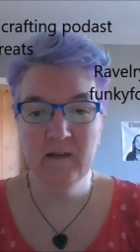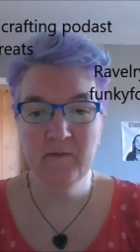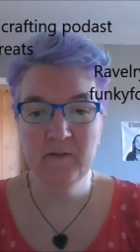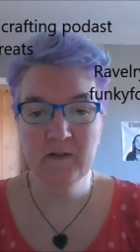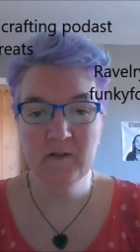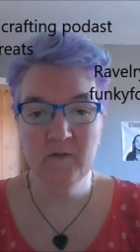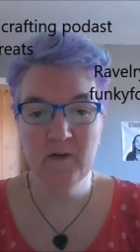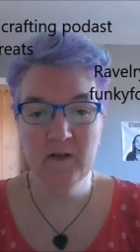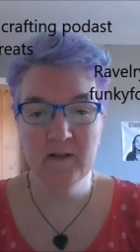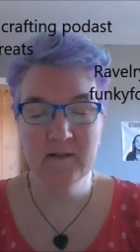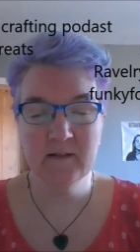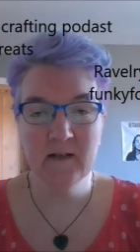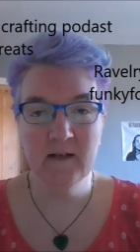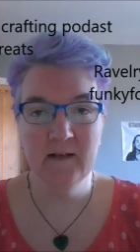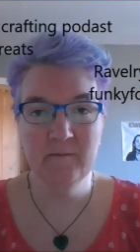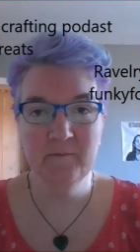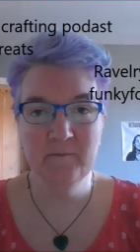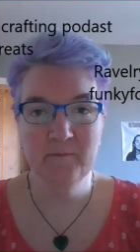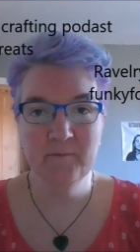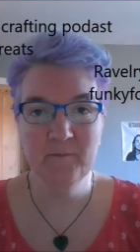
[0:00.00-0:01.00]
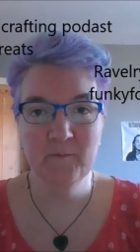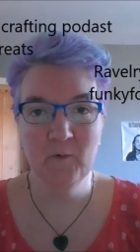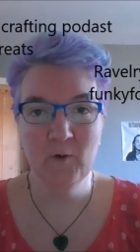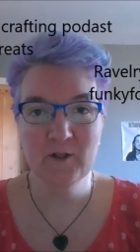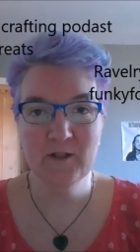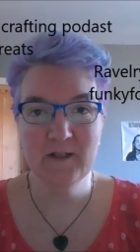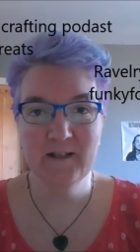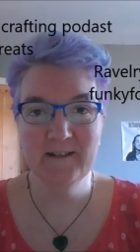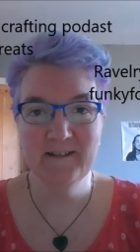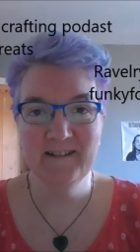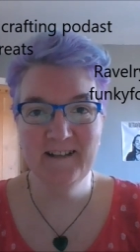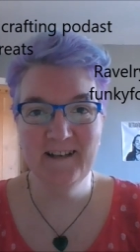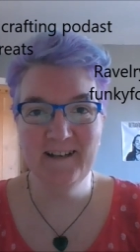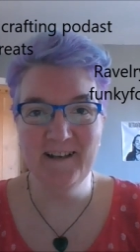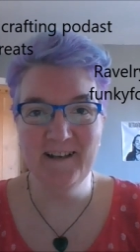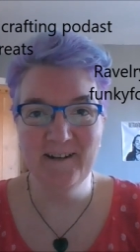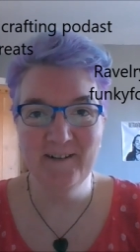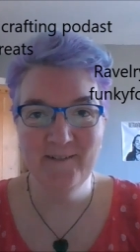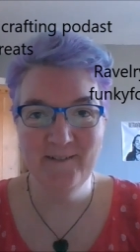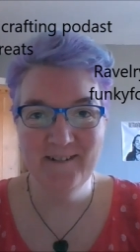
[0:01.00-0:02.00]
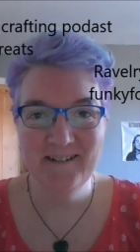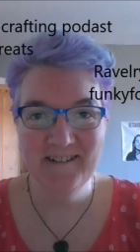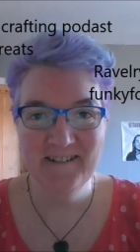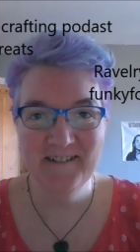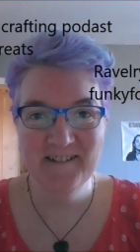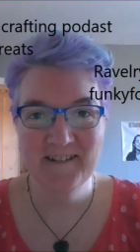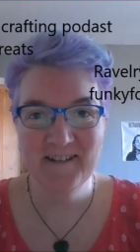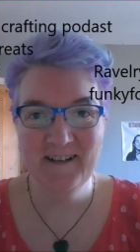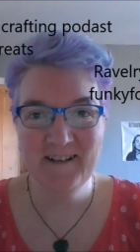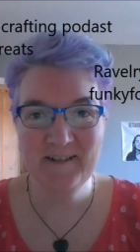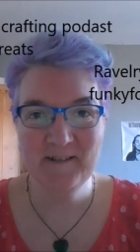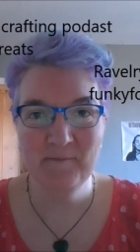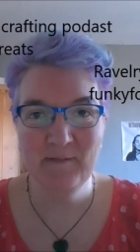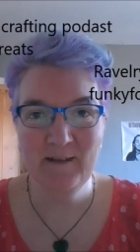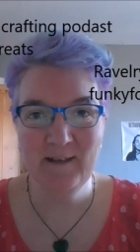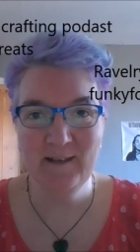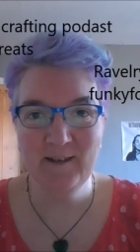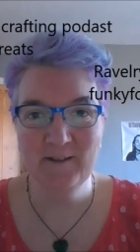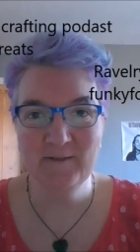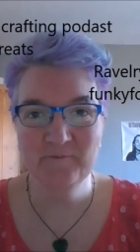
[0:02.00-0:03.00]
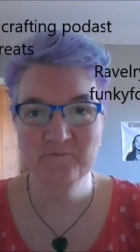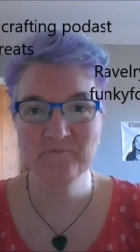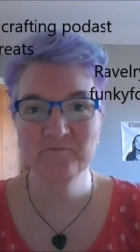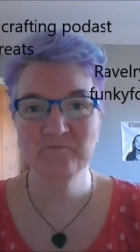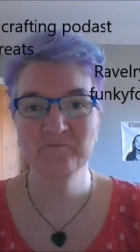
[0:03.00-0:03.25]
if it's your first time watching, hello, nice to meet you.